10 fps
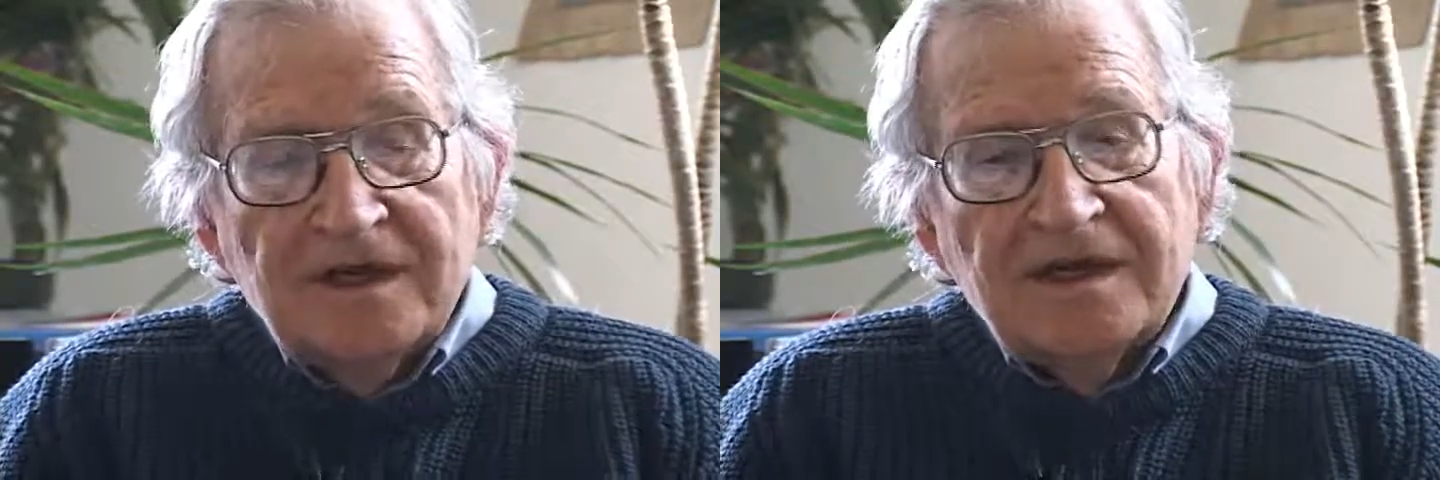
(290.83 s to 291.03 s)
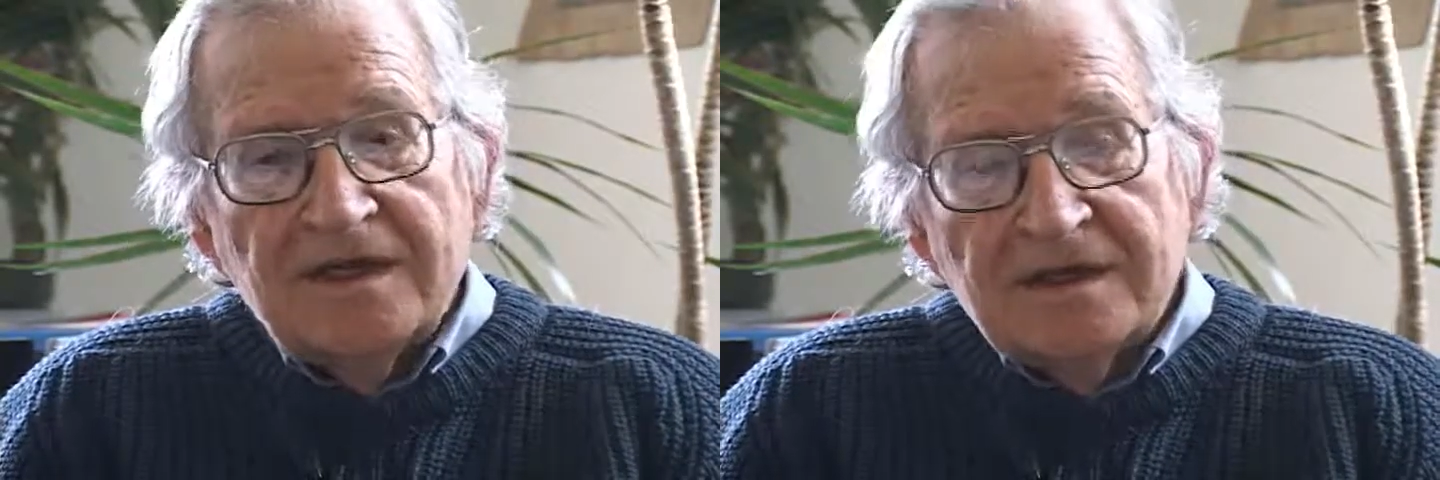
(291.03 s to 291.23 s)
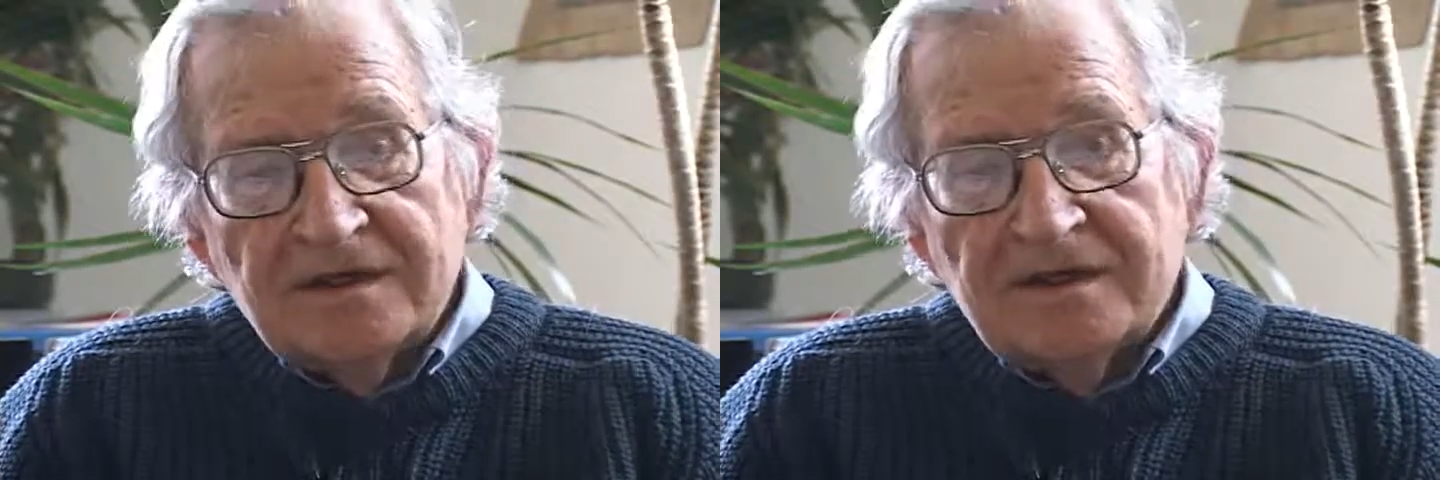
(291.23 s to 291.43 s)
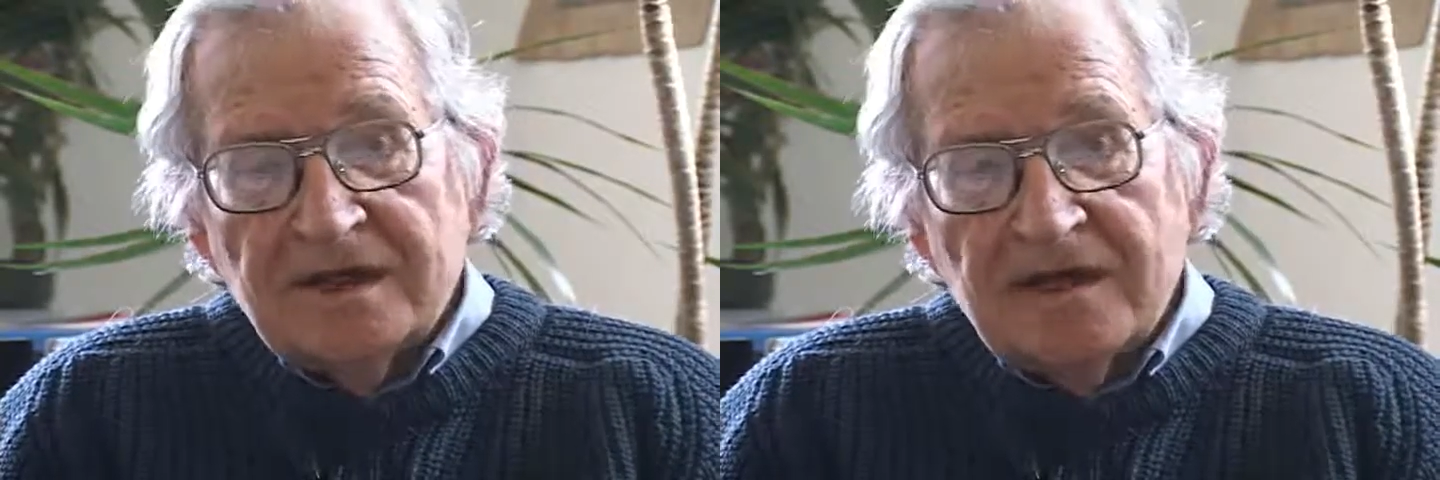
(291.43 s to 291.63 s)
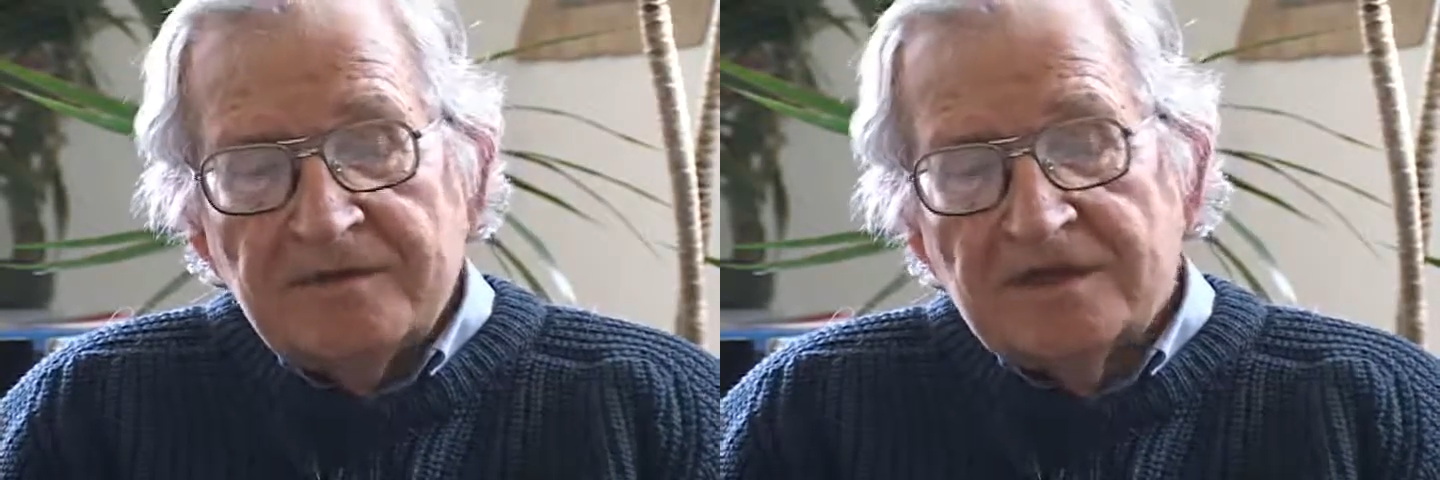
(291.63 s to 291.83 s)
And they
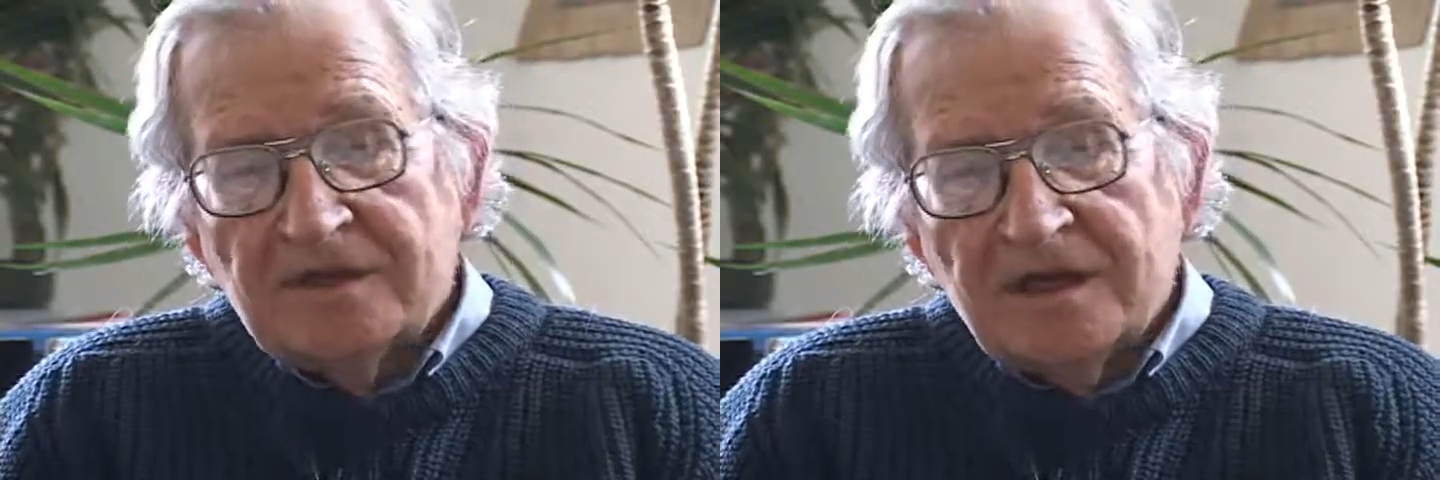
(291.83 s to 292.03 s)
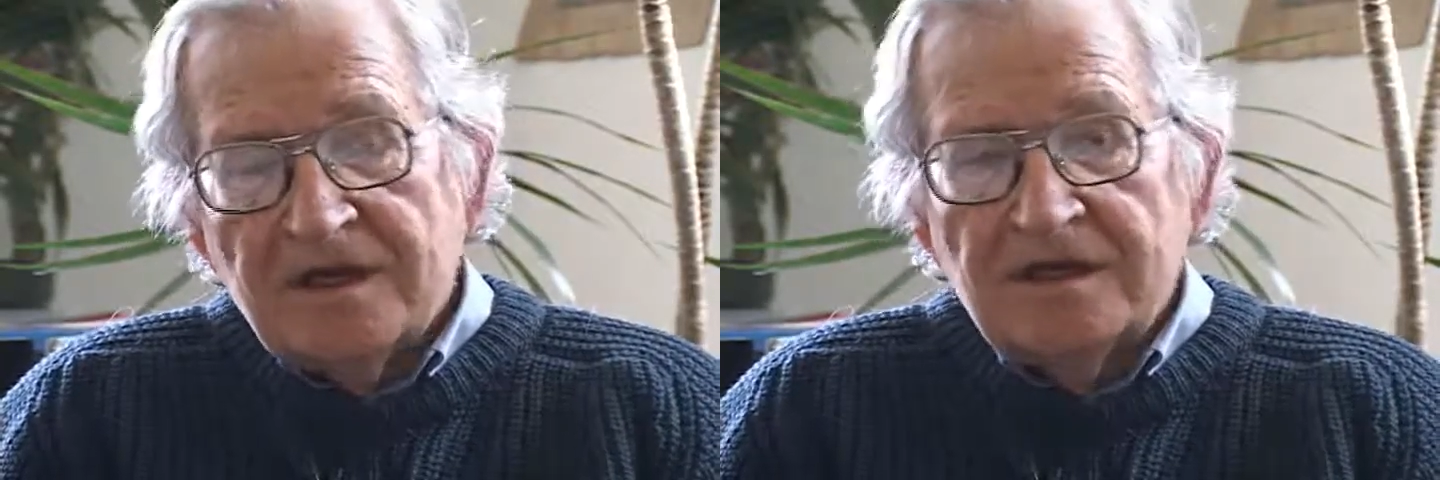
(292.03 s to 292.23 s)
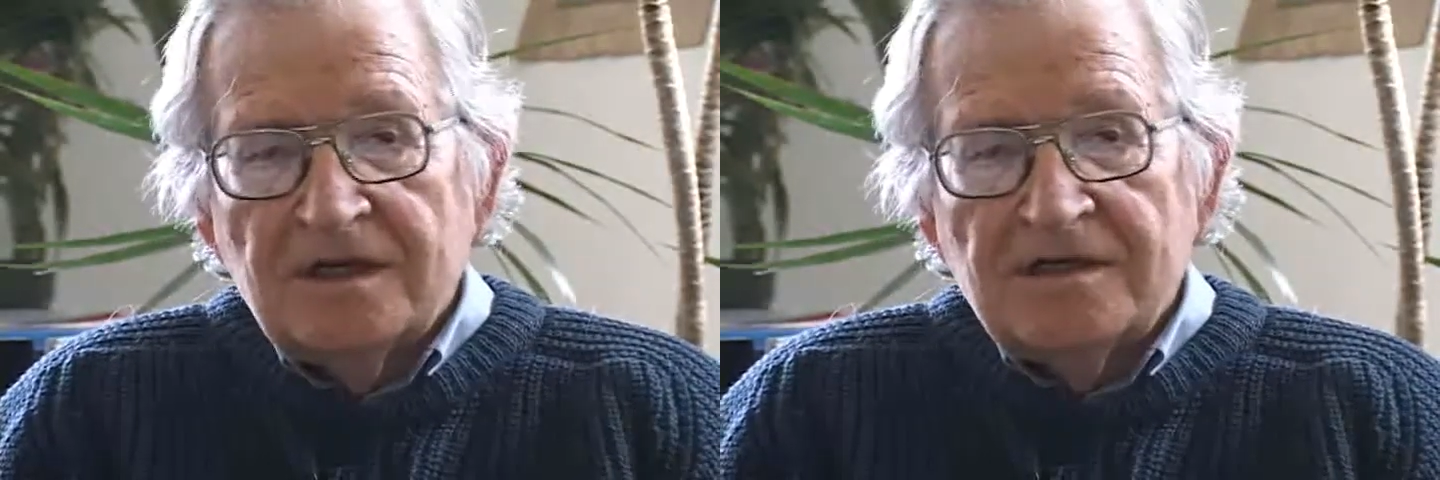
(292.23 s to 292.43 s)
happen to say